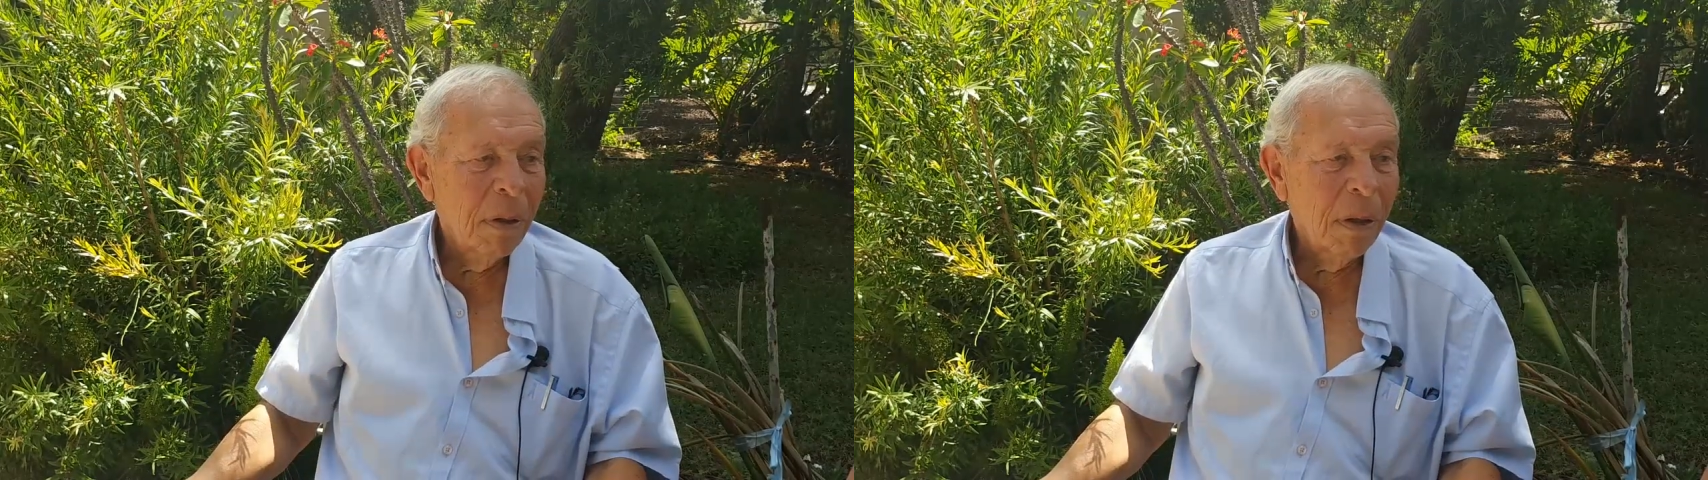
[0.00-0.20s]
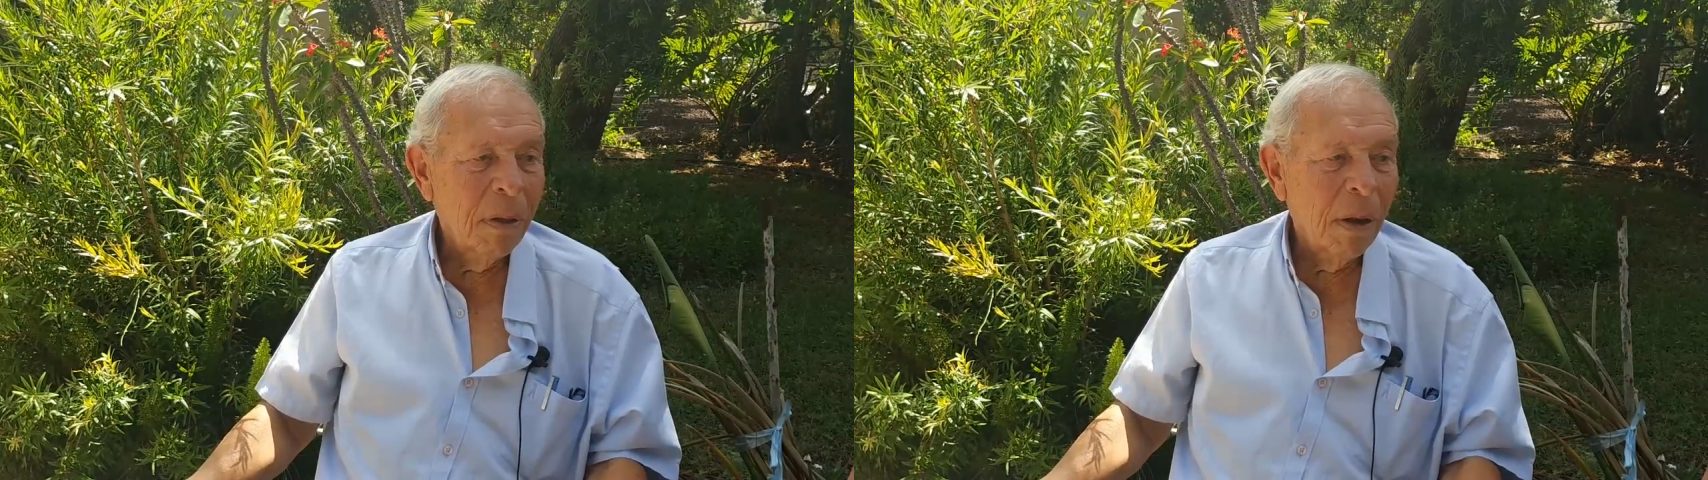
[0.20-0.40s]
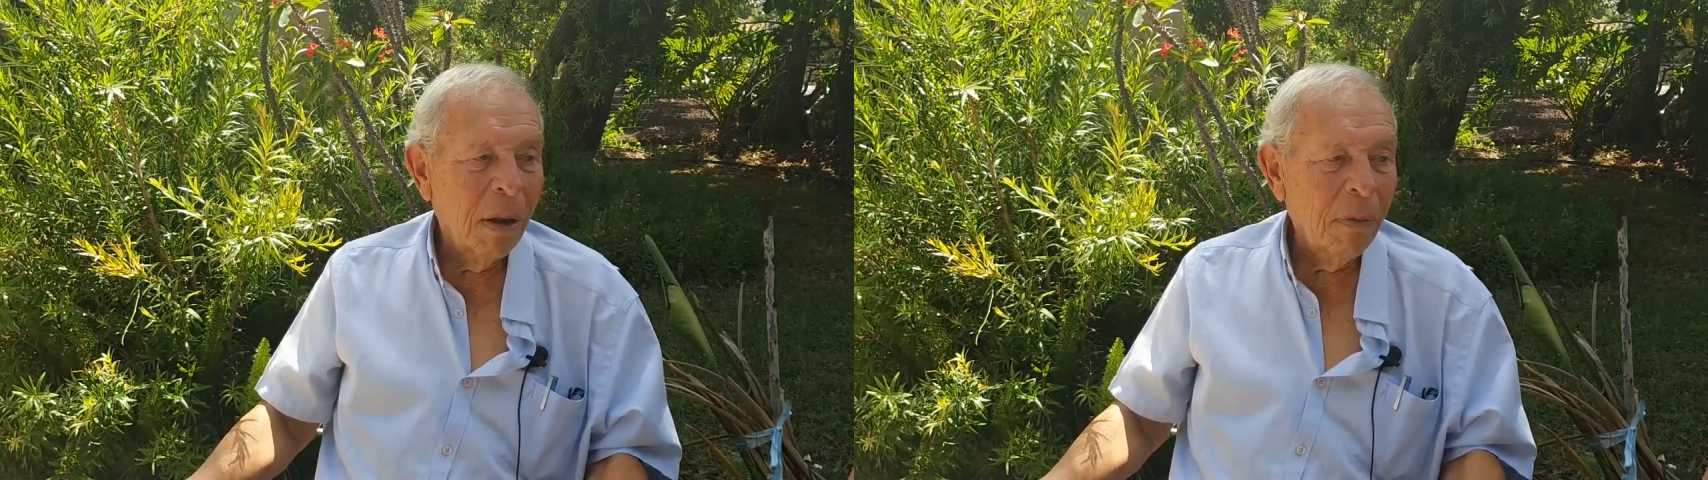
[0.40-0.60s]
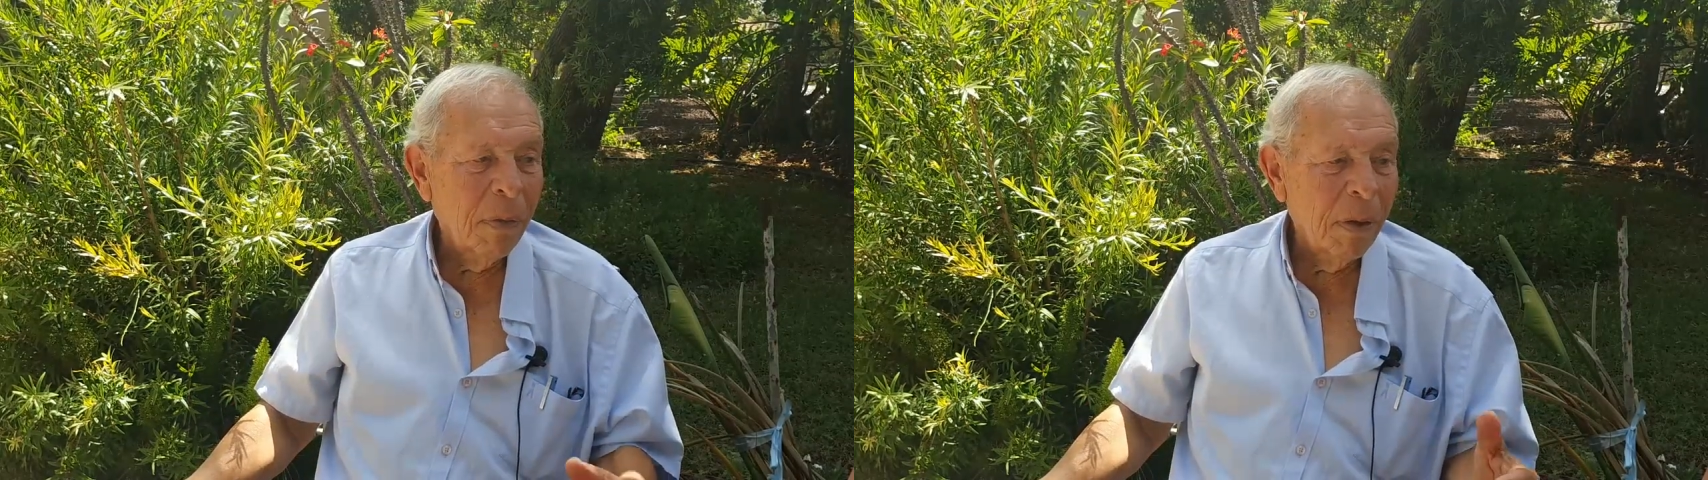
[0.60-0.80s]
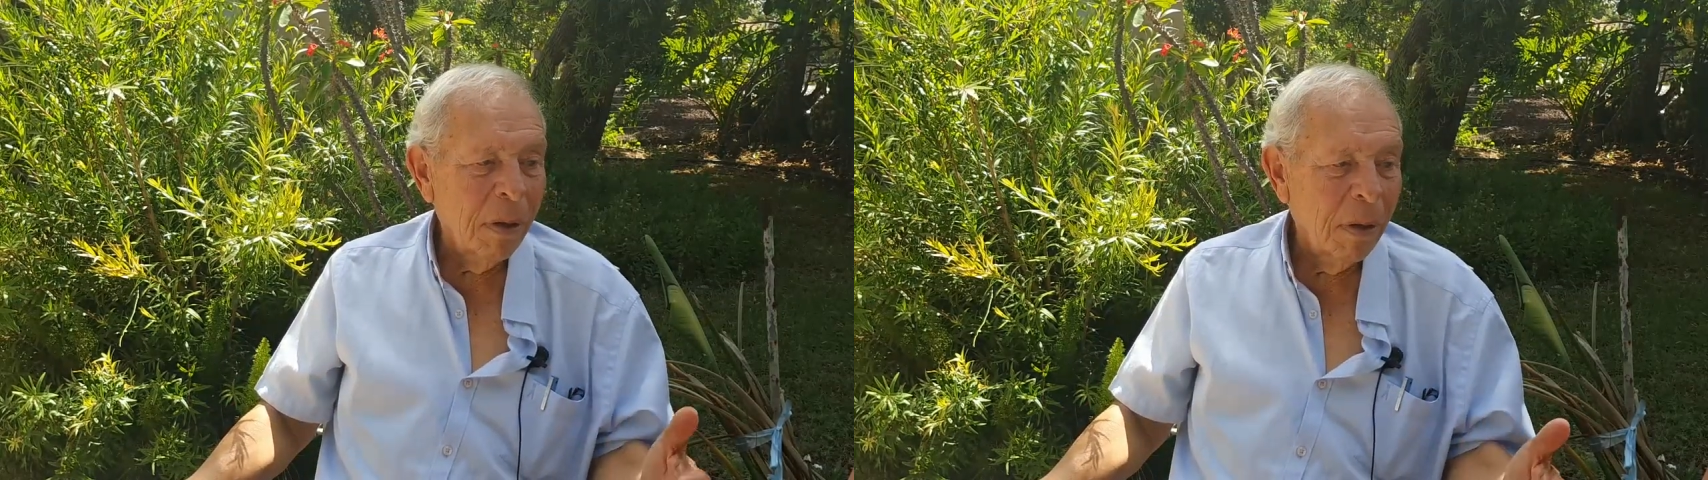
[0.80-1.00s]
And
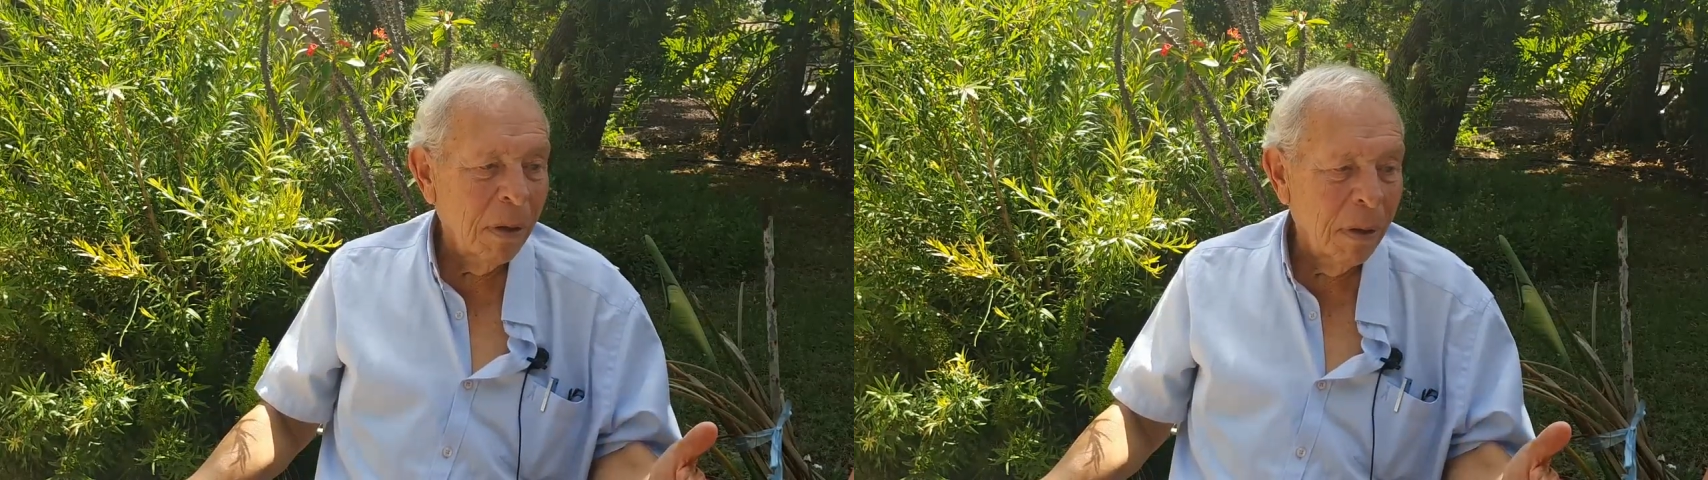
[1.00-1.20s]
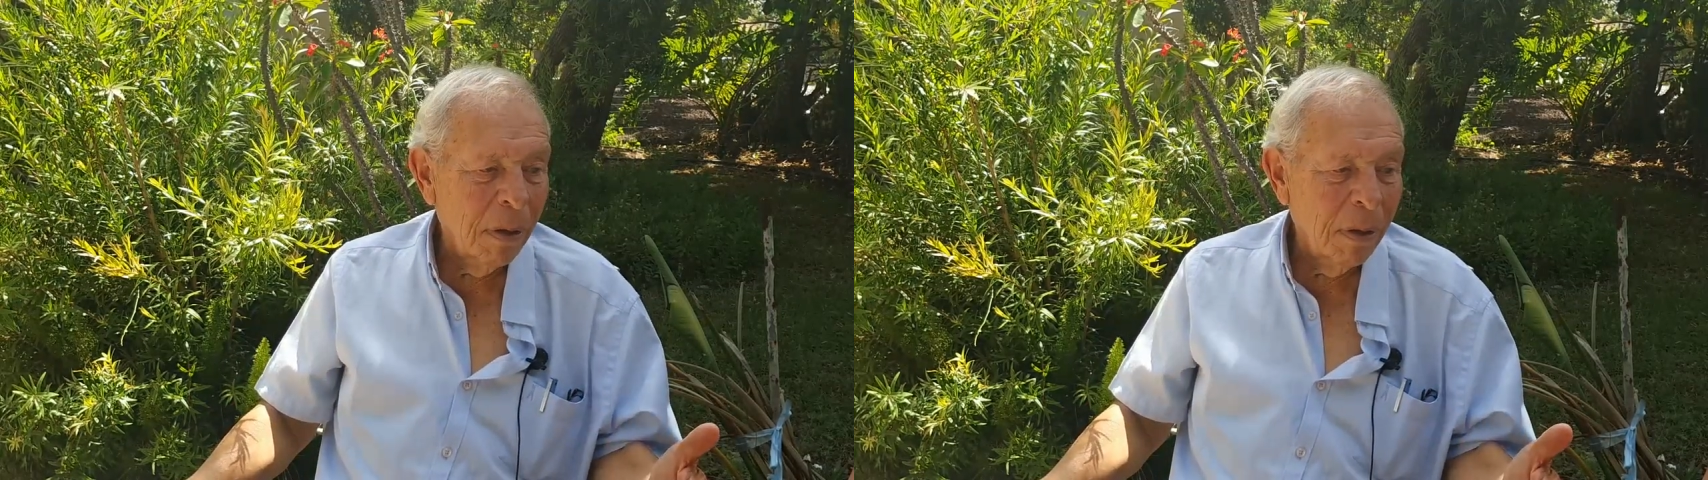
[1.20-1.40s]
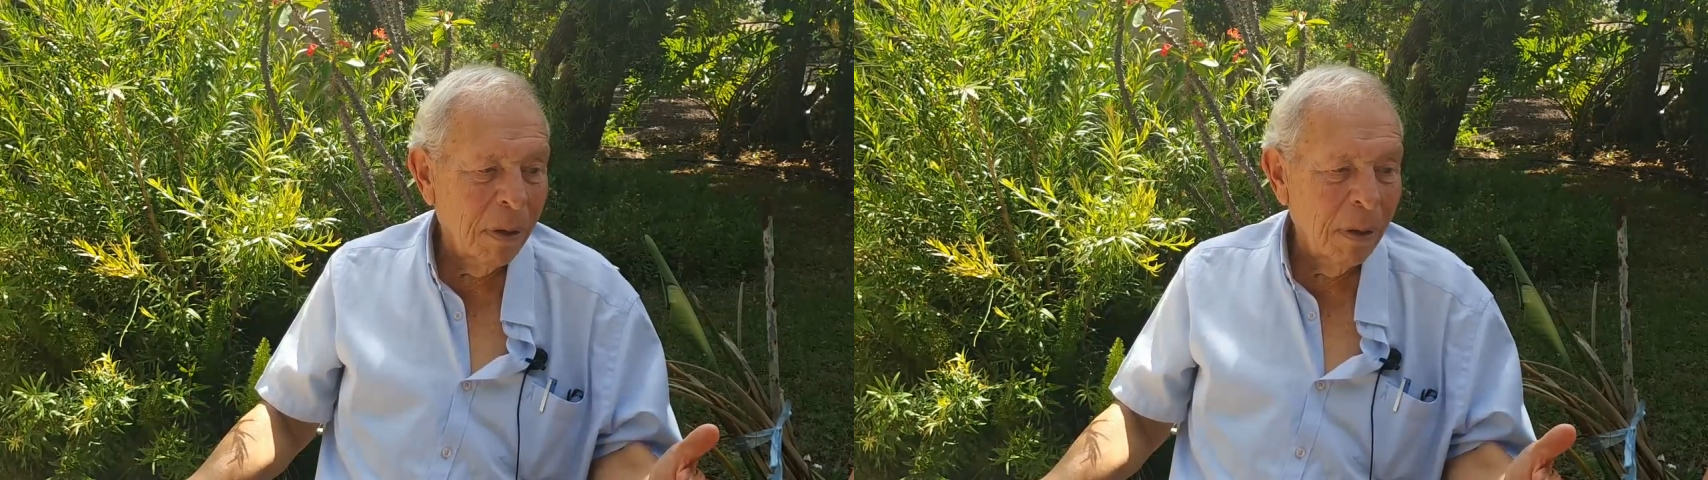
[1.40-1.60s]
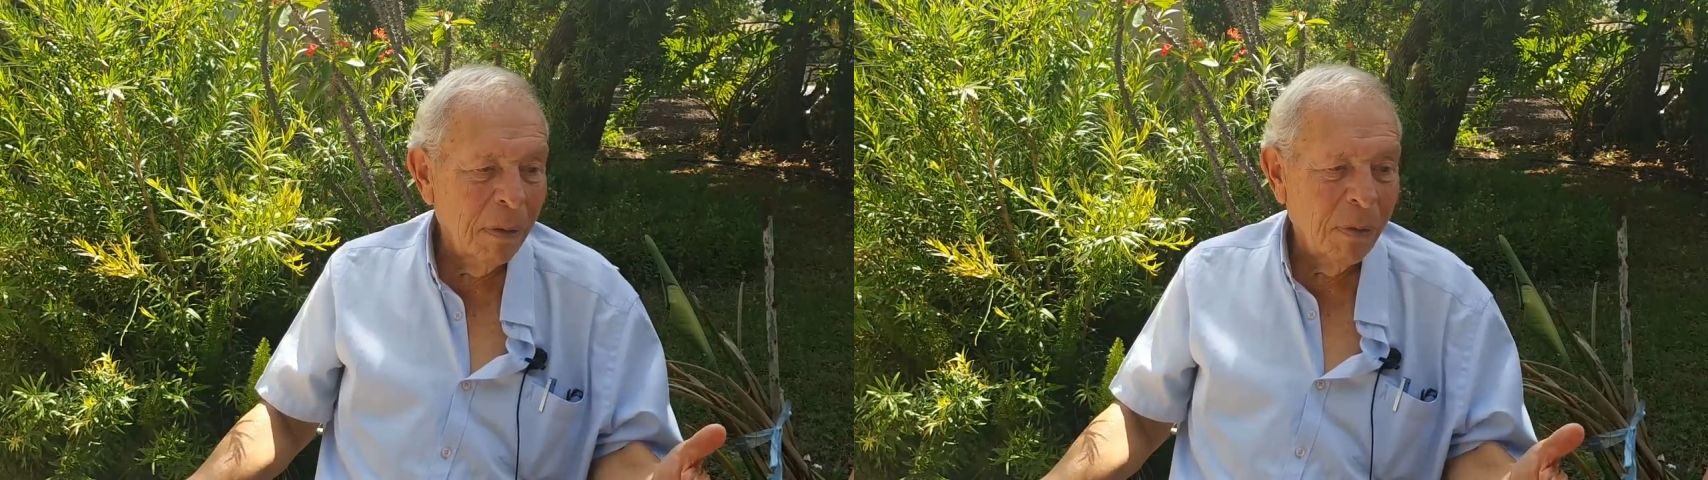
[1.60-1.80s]
every